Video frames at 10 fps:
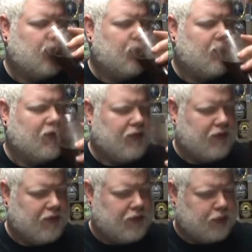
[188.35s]

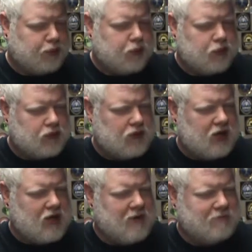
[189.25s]

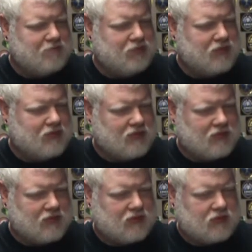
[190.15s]

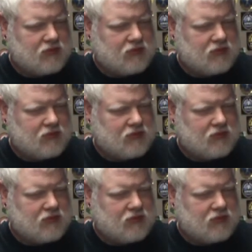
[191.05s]
(no one is talking)